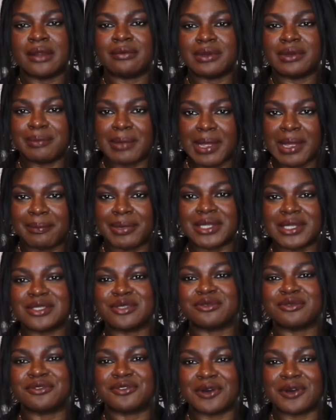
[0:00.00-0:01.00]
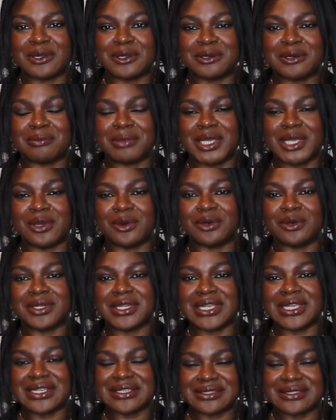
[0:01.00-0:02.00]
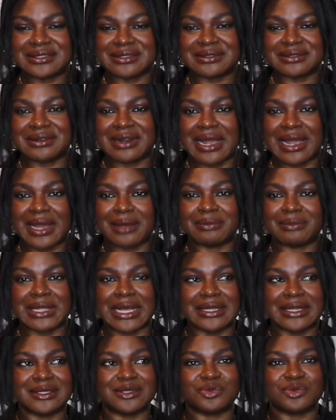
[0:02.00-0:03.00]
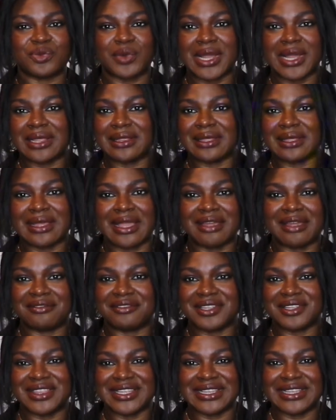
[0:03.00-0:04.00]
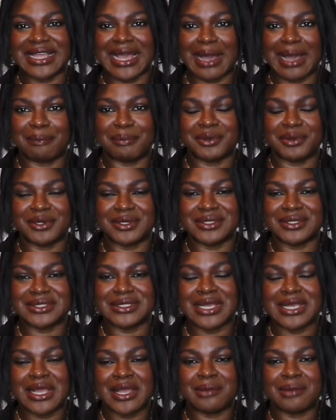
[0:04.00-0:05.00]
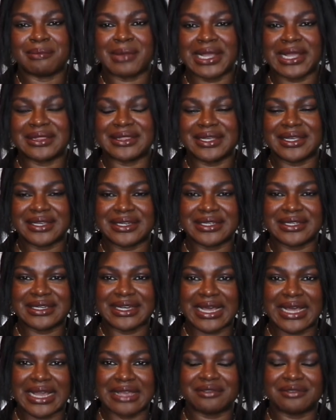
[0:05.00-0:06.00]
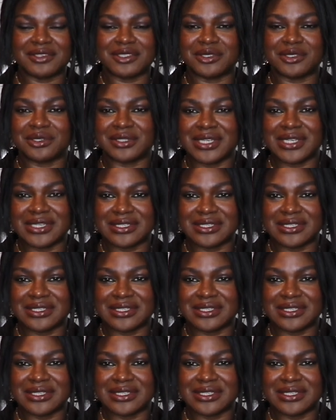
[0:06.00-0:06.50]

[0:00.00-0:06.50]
remember to follow me on instagram that is where everything happens my daily life is on